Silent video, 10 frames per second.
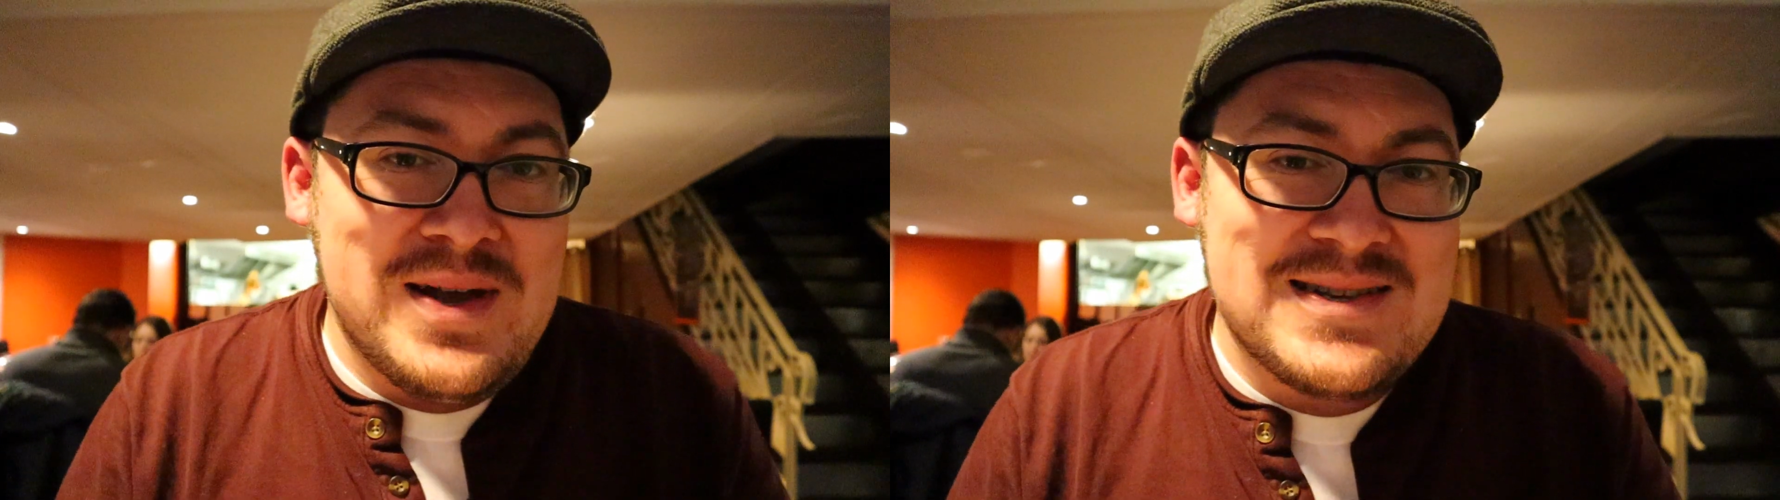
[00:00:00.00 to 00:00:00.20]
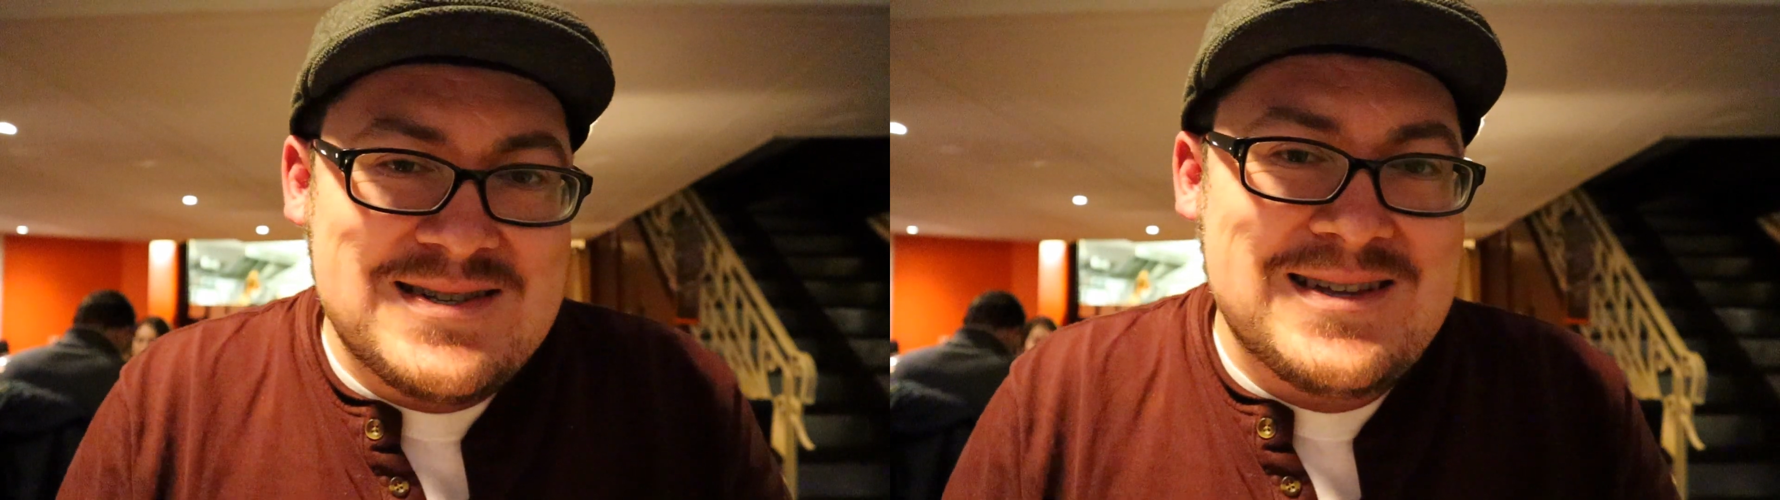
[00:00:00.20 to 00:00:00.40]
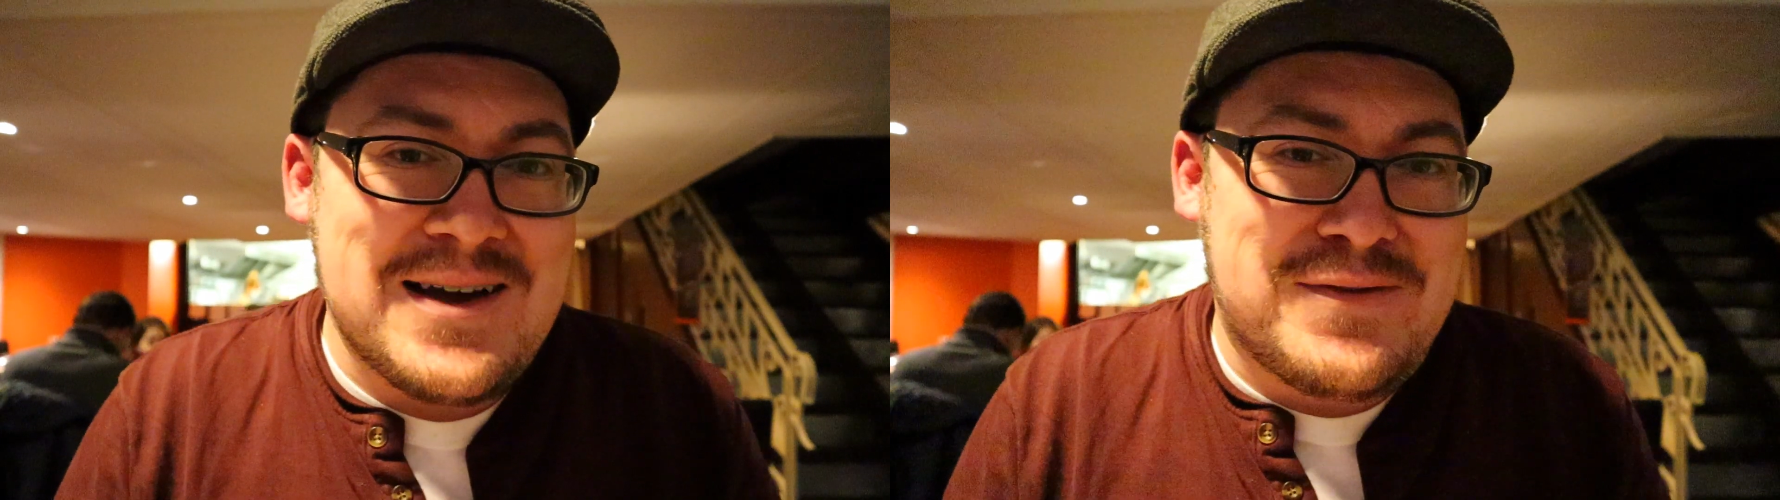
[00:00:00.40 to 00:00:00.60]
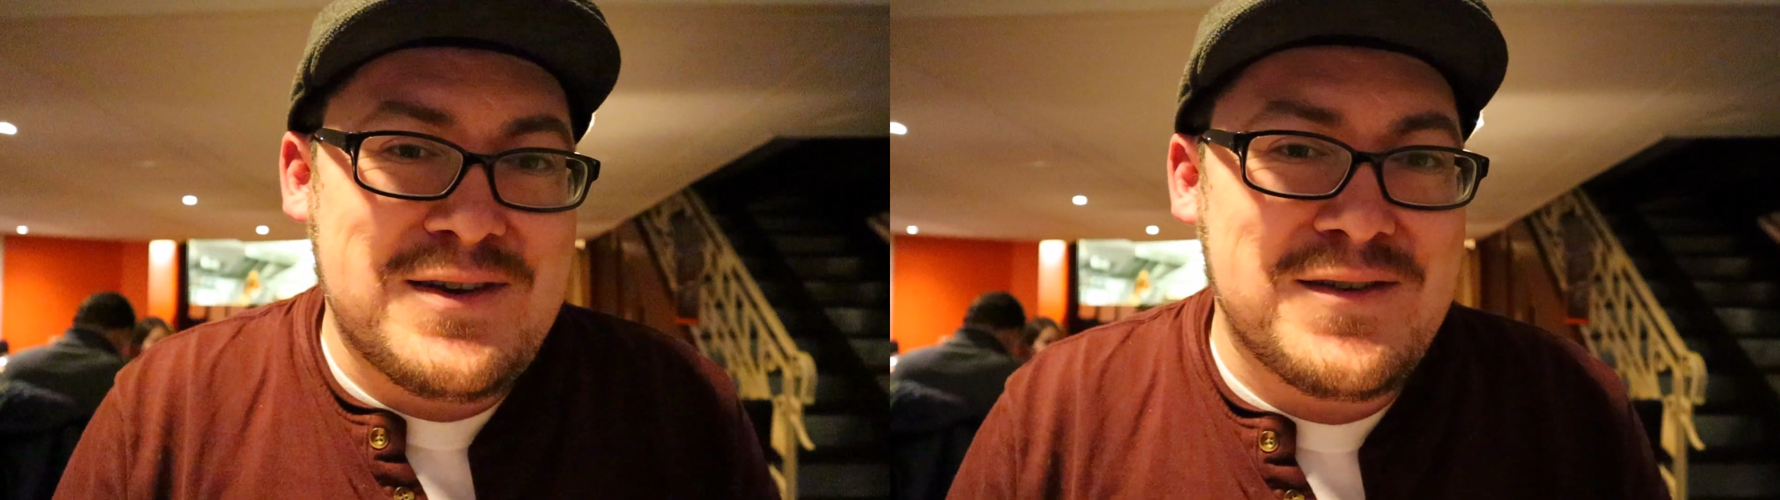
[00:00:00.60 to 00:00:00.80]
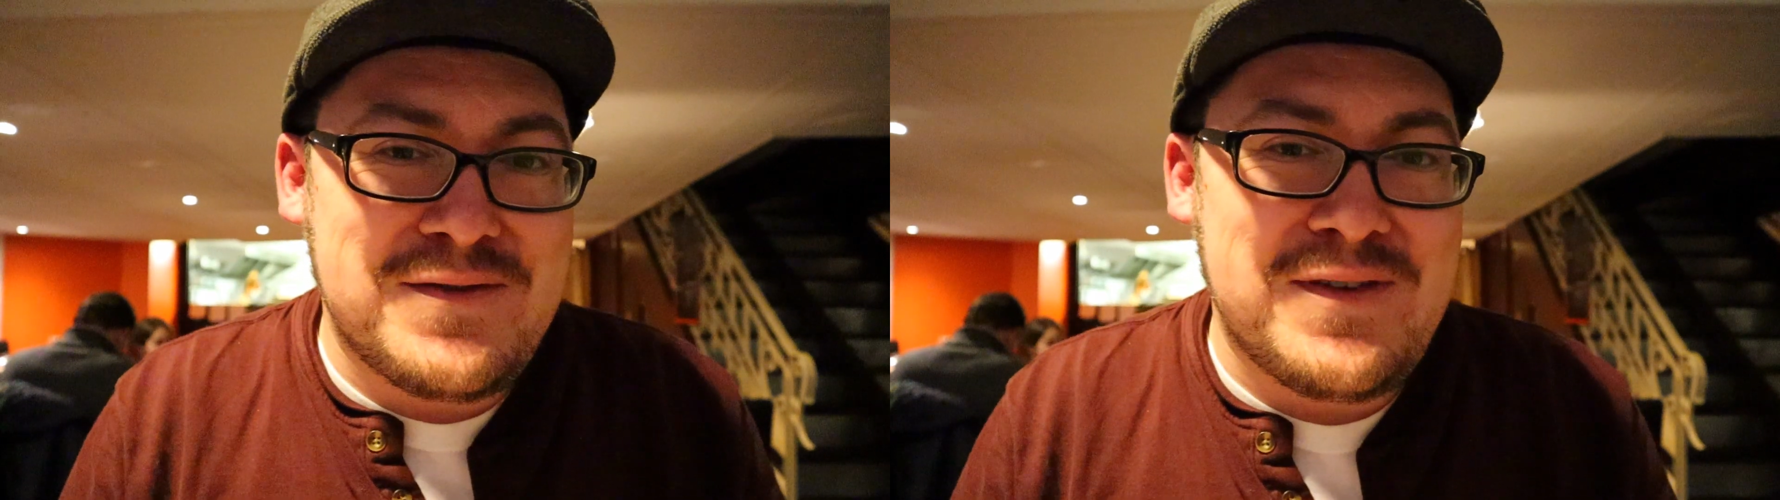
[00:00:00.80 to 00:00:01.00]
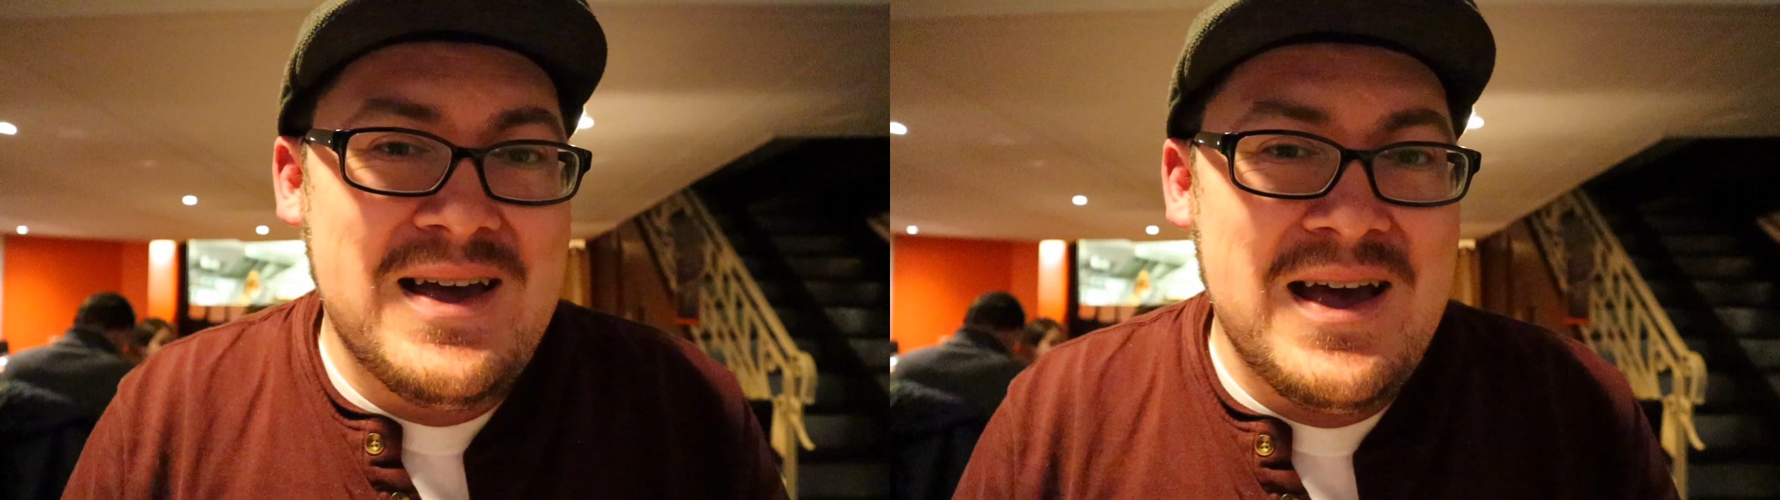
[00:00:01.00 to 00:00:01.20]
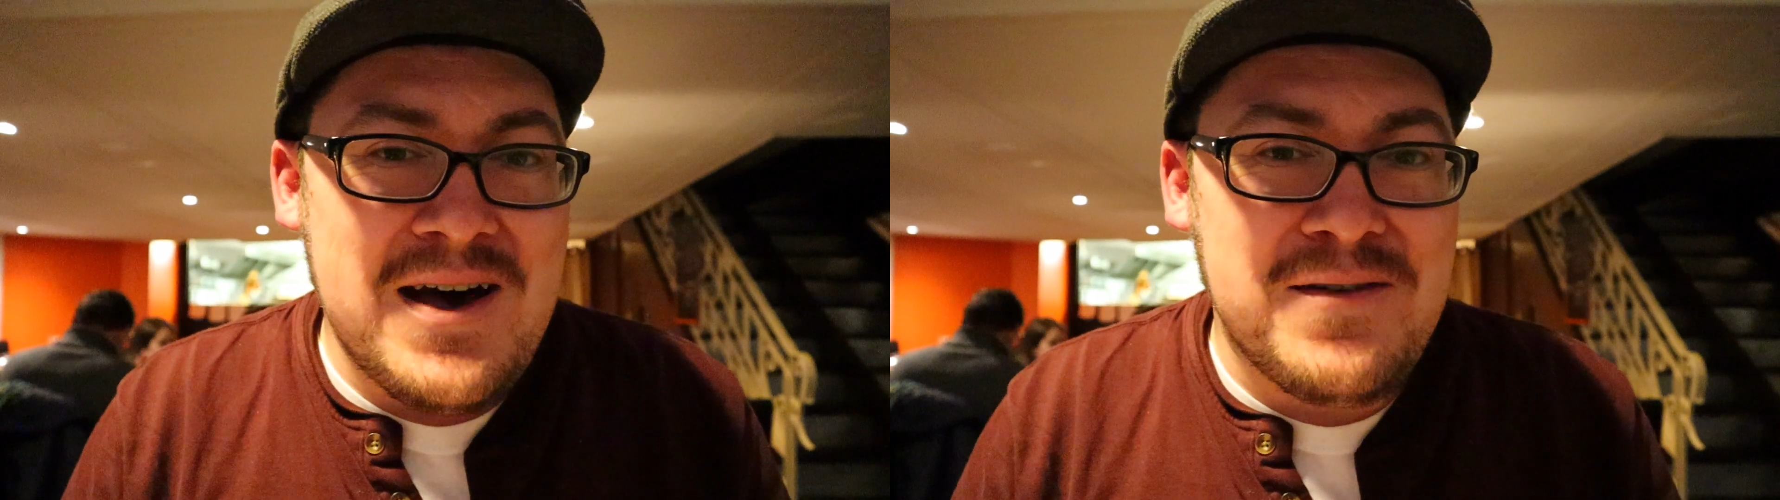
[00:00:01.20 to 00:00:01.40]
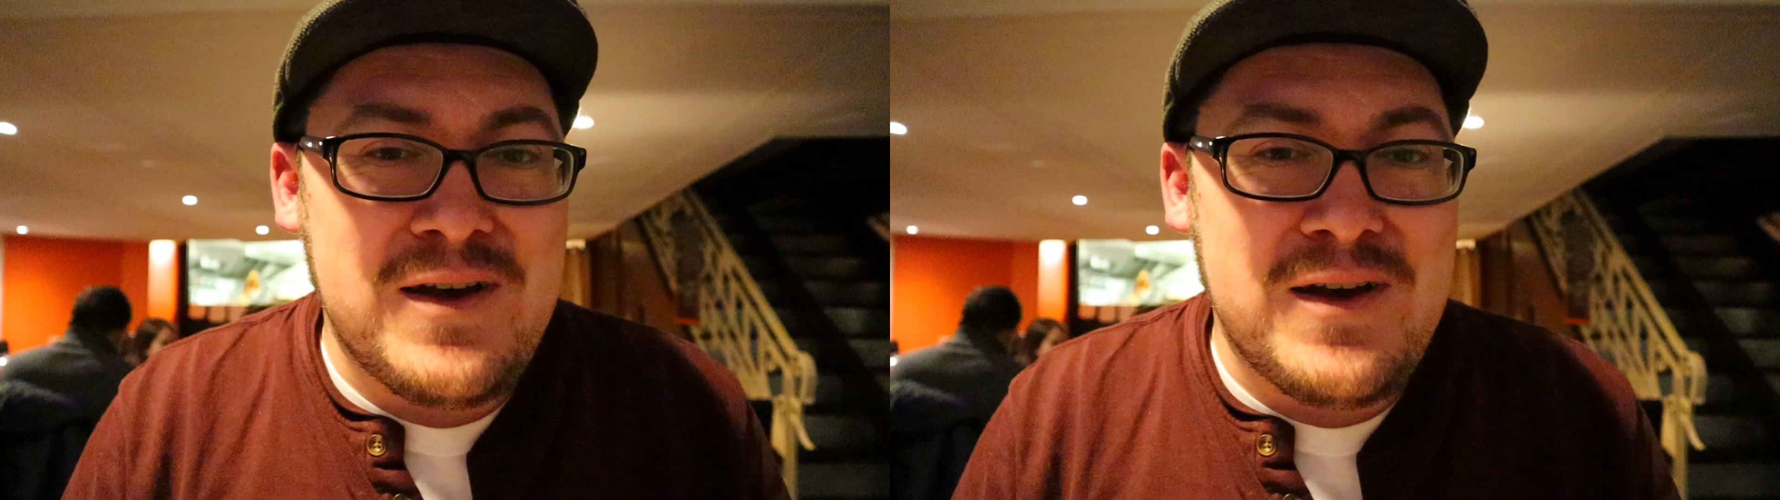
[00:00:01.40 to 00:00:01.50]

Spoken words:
weeks left of